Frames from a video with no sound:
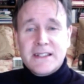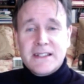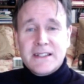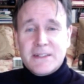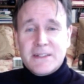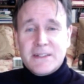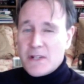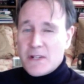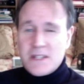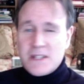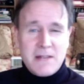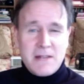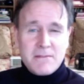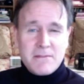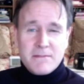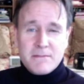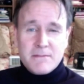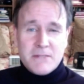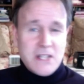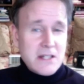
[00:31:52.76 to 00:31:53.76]
There is
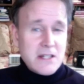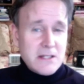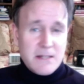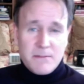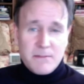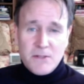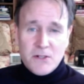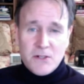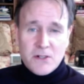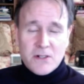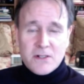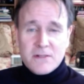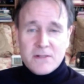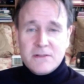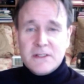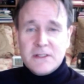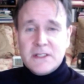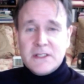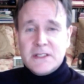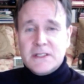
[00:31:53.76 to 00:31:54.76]
some system, or
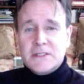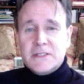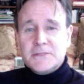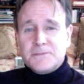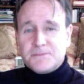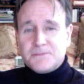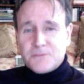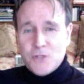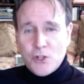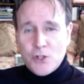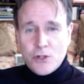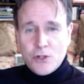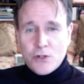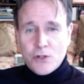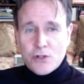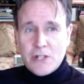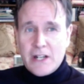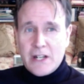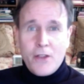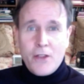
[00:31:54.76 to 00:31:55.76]
you
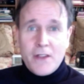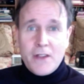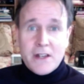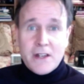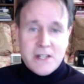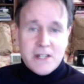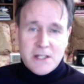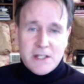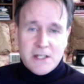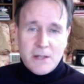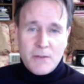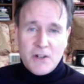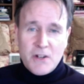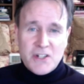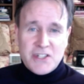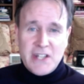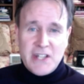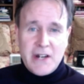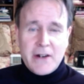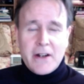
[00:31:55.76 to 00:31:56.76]
use another system or
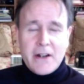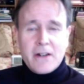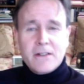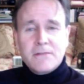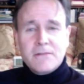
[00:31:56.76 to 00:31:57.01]
external?